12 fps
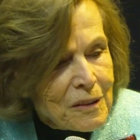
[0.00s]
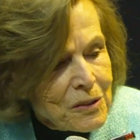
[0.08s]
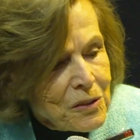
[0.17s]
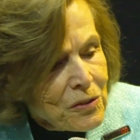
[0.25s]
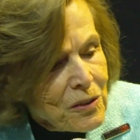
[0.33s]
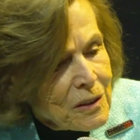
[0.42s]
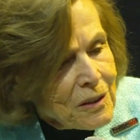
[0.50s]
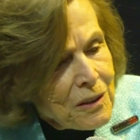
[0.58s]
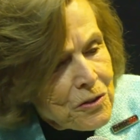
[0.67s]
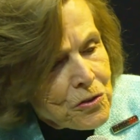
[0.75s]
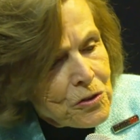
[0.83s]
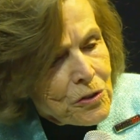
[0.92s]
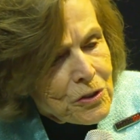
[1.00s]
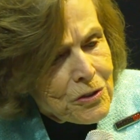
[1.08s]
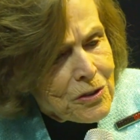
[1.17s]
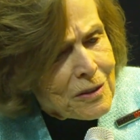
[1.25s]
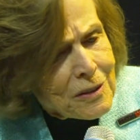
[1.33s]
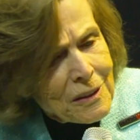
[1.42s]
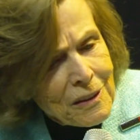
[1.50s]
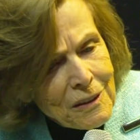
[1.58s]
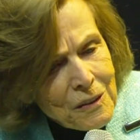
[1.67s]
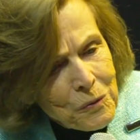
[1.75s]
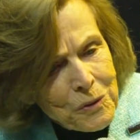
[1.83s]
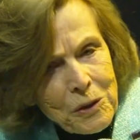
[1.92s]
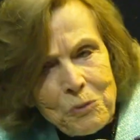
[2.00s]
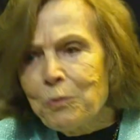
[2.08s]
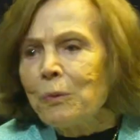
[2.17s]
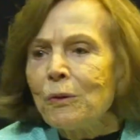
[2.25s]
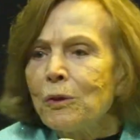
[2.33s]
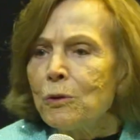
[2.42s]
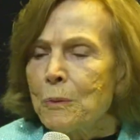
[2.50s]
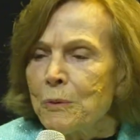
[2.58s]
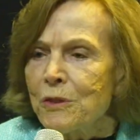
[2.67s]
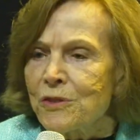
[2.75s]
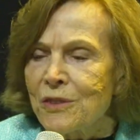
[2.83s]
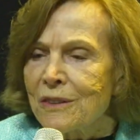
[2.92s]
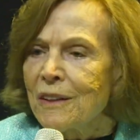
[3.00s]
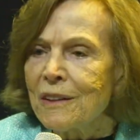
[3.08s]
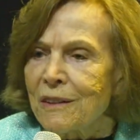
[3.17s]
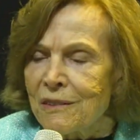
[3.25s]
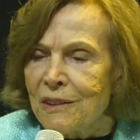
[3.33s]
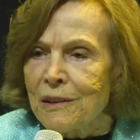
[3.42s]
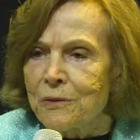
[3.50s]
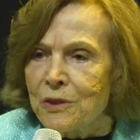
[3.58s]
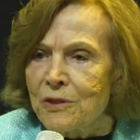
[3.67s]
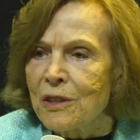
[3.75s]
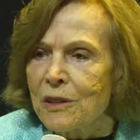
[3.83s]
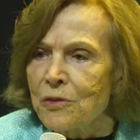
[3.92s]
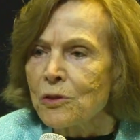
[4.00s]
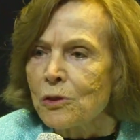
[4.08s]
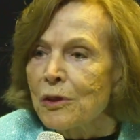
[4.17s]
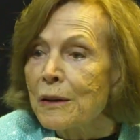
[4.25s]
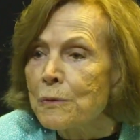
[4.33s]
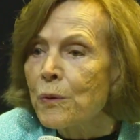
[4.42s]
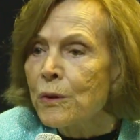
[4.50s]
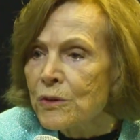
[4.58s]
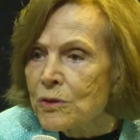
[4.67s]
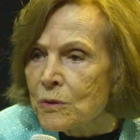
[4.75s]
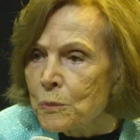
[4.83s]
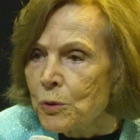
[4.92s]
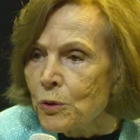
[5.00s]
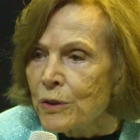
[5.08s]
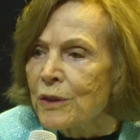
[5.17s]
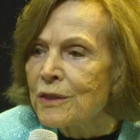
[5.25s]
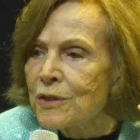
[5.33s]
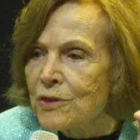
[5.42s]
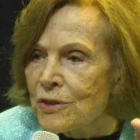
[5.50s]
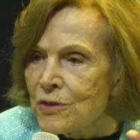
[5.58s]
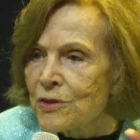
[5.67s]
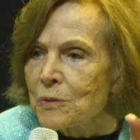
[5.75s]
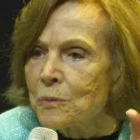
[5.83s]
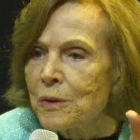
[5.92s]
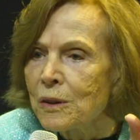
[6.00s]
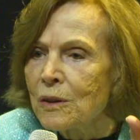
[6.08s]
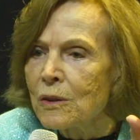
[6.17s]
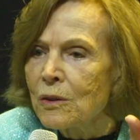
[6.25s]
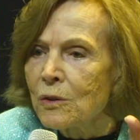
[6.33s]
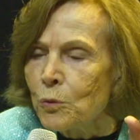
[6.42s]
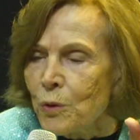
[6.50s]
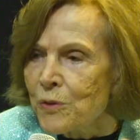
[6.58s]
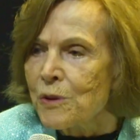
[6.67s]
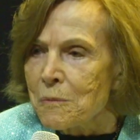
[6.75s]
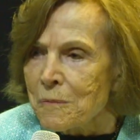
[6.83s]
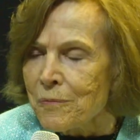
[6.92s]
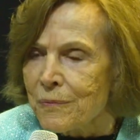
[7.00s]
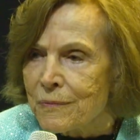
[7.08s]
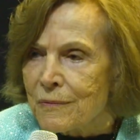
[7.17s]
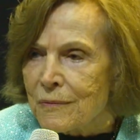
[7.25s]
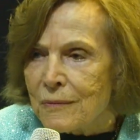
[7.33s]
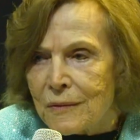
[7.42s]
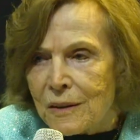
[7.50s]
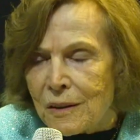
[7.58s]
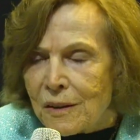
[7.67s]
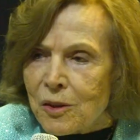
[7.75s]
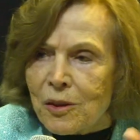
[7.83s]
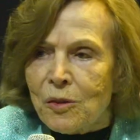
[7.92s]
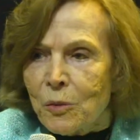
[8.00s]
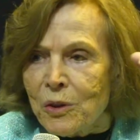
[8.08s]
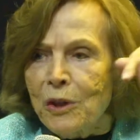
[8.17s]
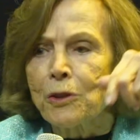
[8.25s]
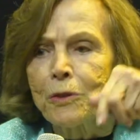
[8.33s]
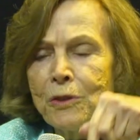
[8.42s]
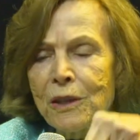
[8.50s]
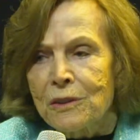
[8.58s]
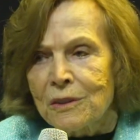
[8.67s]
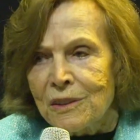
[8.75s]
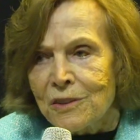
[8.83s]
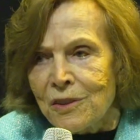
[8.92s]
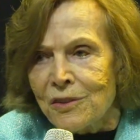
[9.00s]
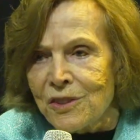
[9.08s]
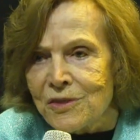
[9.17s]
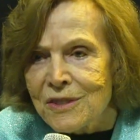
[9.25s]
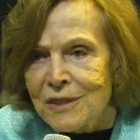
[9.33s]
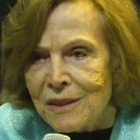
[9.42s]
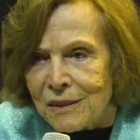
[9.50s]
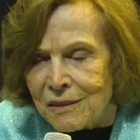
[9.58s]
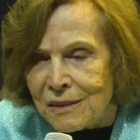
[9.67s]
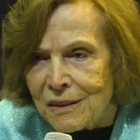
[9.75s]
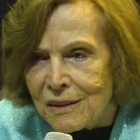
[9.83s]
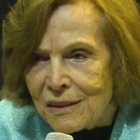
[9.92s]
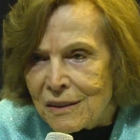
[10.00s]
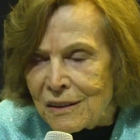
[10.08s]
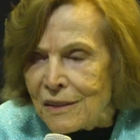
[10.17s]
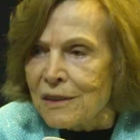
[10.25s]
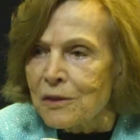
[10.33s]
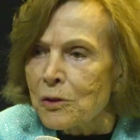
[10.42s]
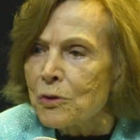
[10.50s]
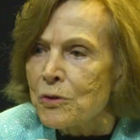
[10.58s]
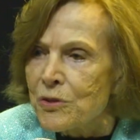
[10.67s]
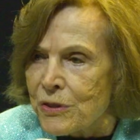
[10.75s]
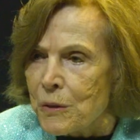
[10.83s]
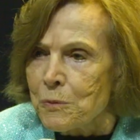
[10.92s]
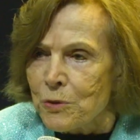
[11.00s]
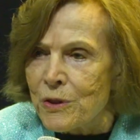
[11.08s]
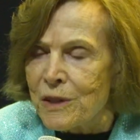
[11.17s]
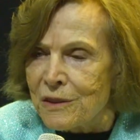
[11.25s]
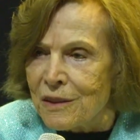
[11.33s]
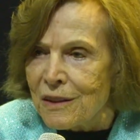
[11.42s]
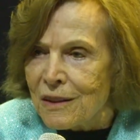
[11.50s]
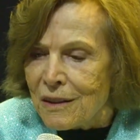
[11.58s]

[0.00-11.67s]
When you think astronauts, when they go up in the sky, they have to take their life support system with them. When I go down into the sea in a little submarine,